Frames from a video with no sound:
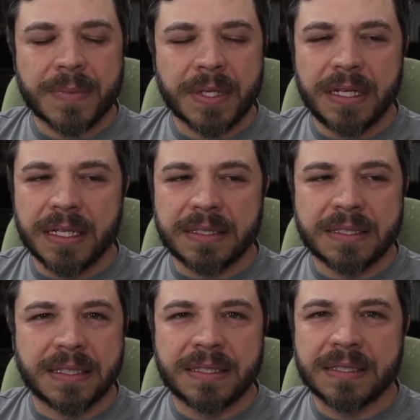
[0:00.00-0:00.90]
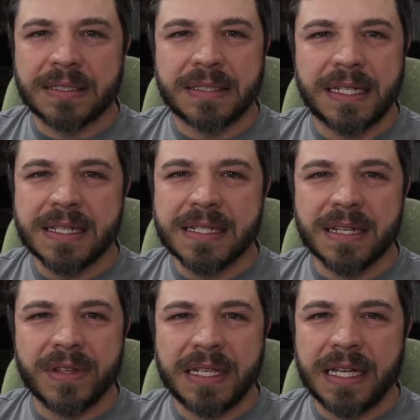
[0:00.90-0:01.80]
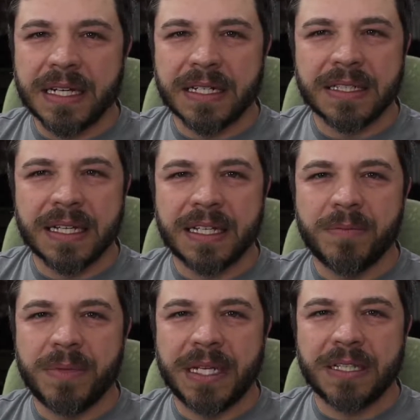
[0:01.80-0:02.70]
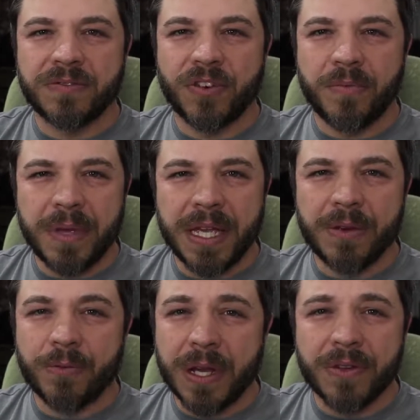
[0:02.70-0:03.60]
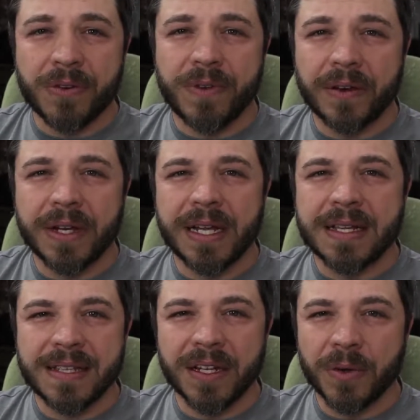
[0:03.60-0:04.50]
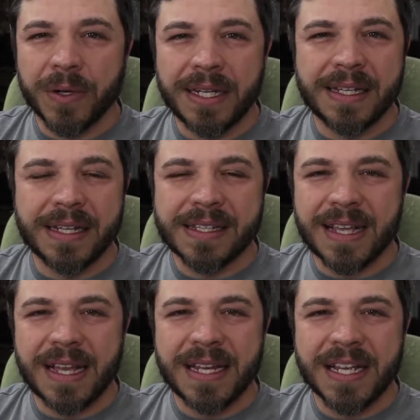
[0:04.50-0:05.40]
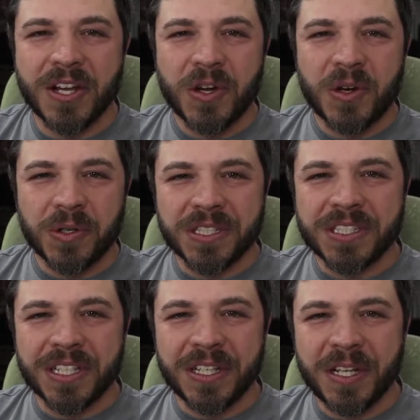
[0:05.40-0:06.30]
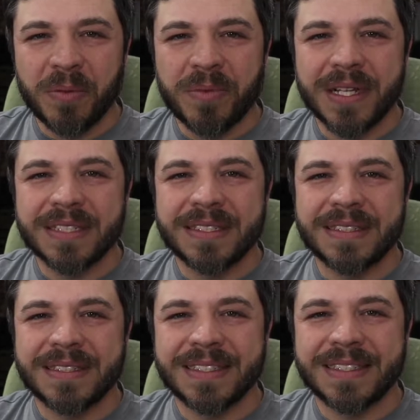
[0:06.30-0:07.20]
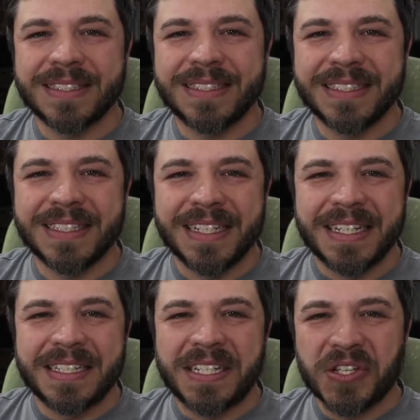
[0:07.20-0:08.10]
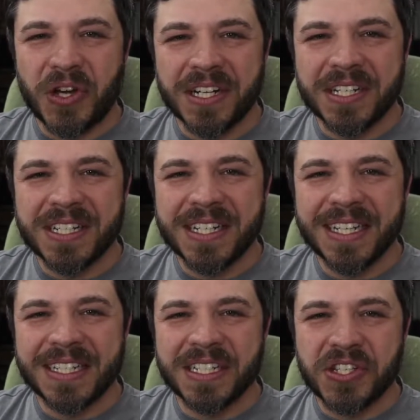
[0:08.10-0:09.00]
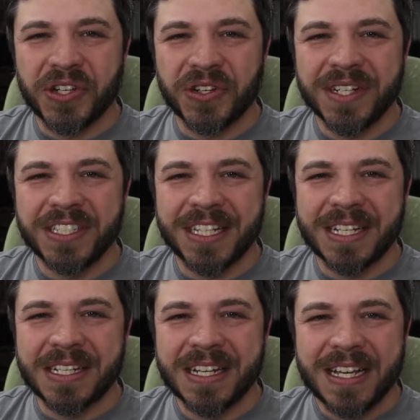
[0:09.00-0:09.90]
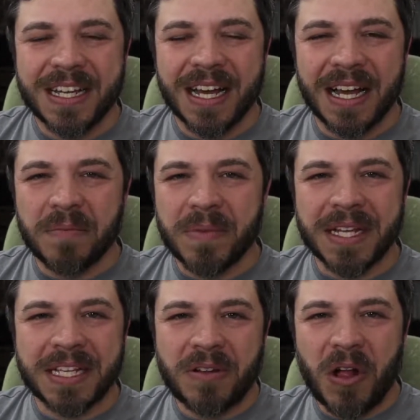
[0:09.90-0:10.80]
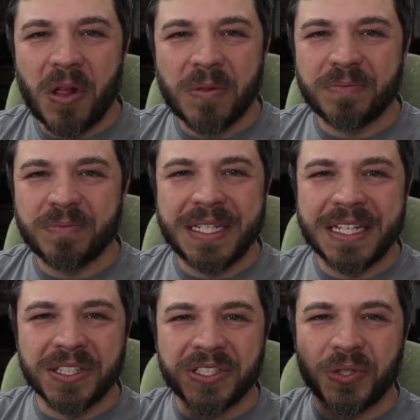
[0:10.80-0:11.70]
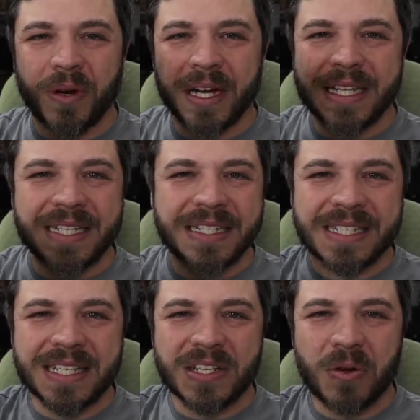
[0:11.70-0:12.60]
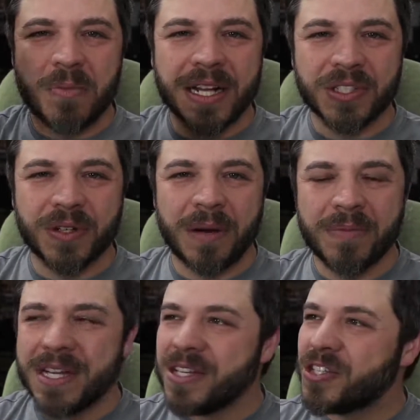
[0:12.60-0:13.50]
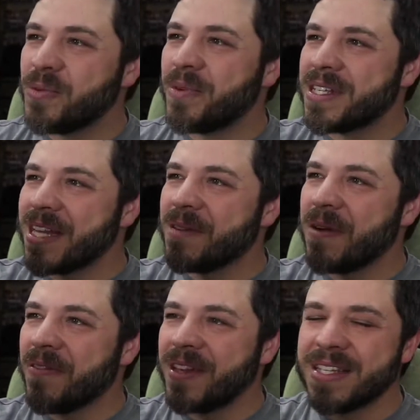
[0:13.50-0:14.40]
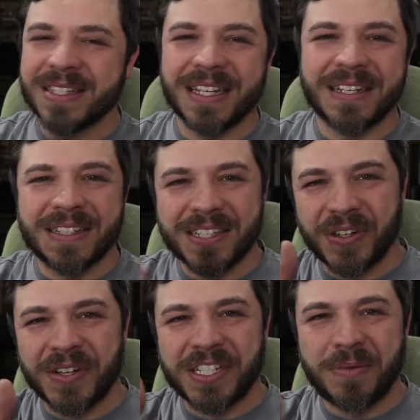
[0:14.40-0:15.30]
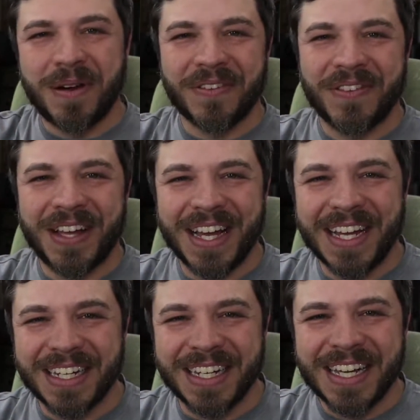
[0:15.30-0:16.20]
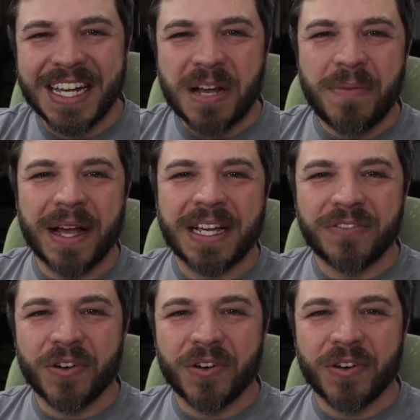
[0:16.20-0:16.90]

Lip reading: It's the season of the year that can be, for me, either very exhilarating and exciting, or just a little bit disheartening and discouraging. And it can all be intertwined so much, where I'm super excited about this and then discouraged about that, and back and forth.